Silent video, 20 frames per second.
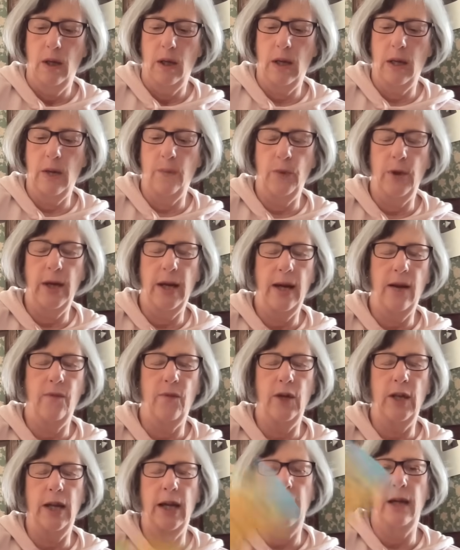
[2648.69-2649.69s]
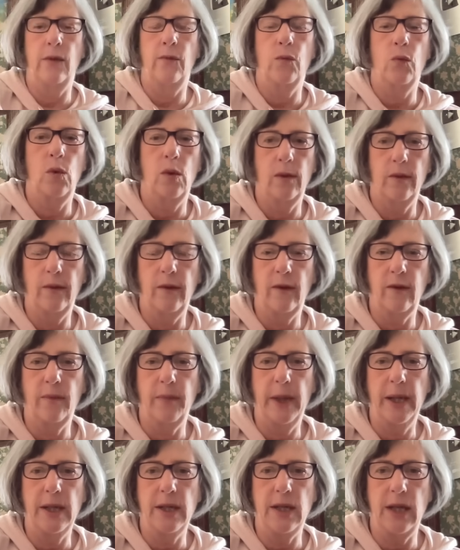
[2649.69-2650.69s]
And we have the Eight of Wands.
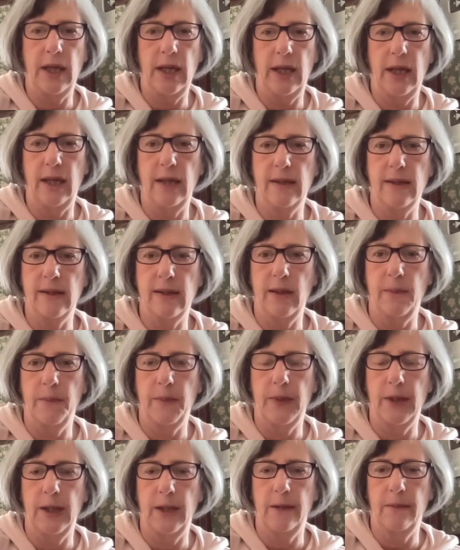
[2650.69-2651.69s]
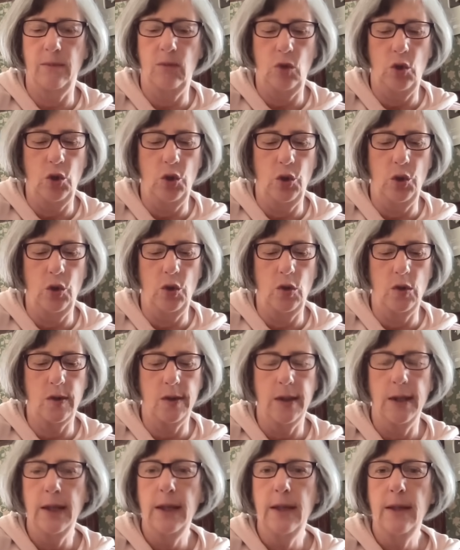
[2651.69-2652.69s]
Expect to hear something, news,